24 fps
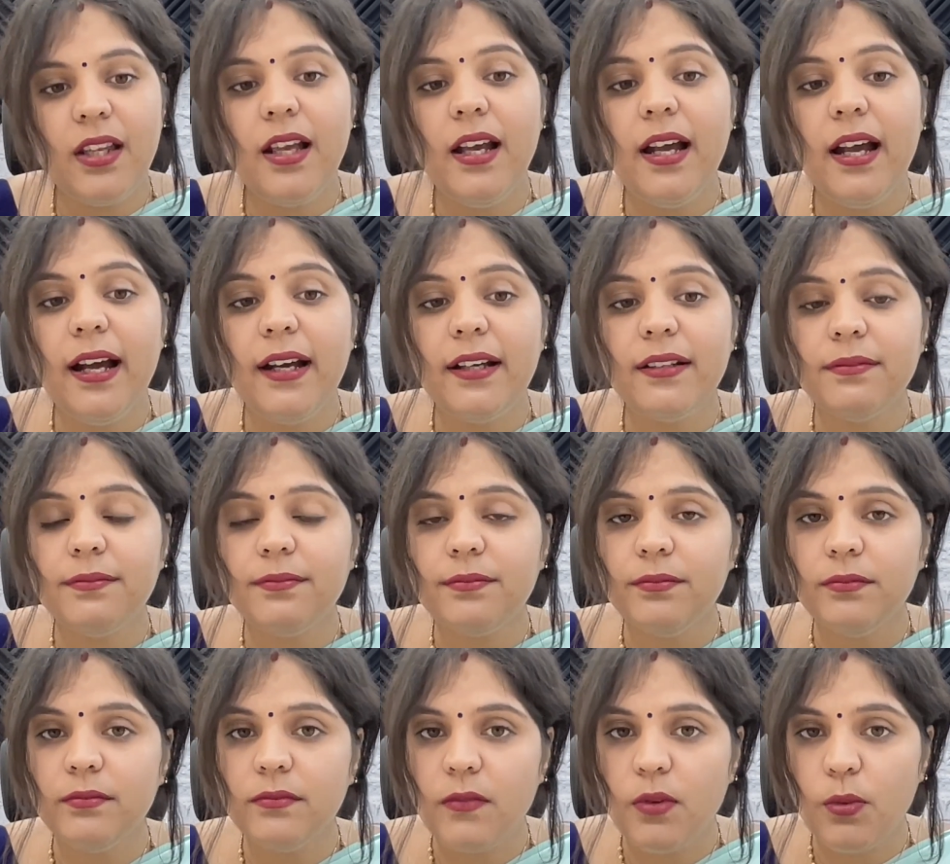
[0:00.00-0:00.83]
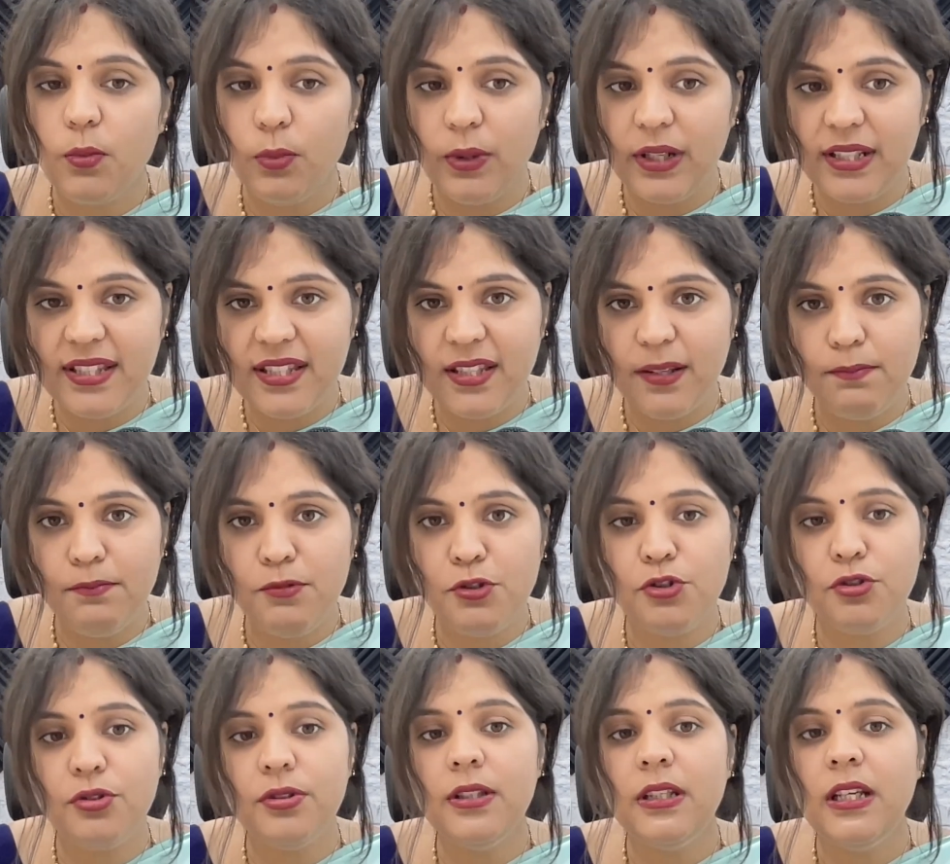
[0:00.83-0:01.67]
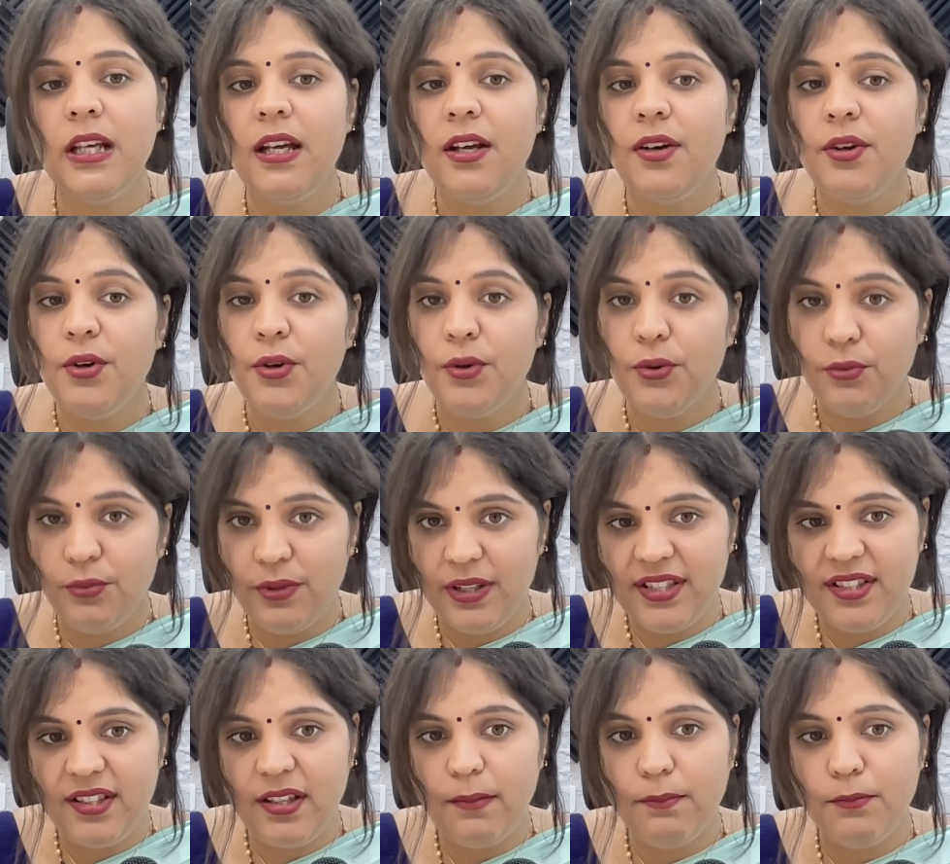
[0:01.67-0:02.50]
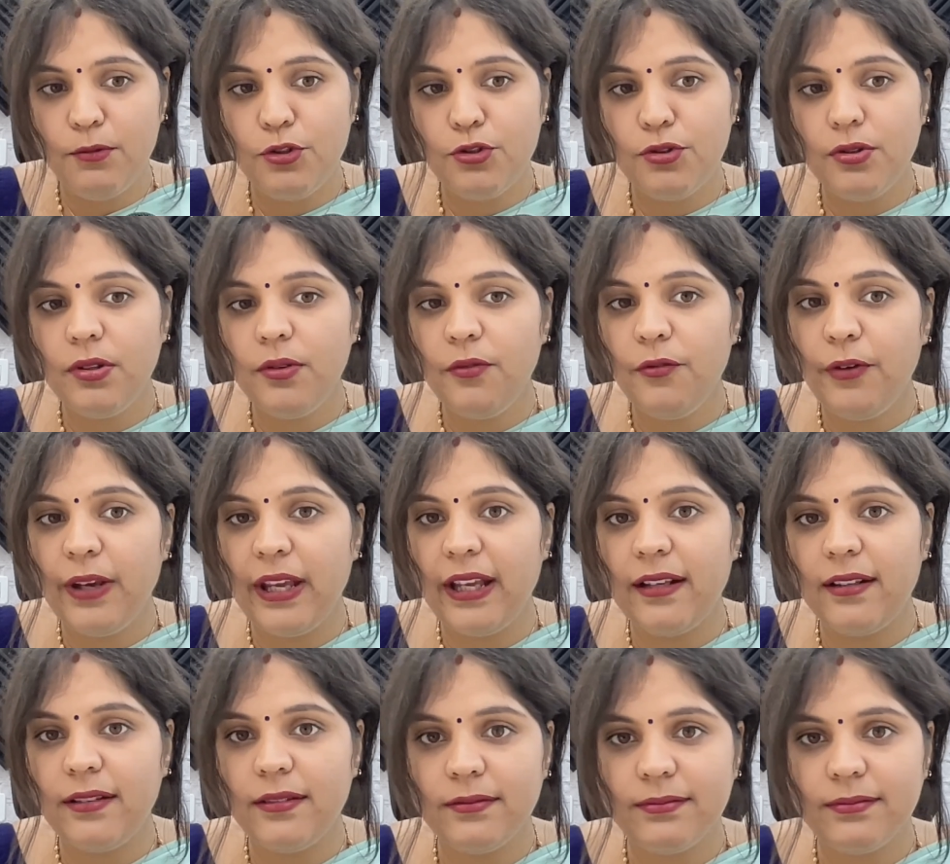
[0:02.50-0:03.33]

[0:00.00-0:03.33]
and one submission, resubmission, fail.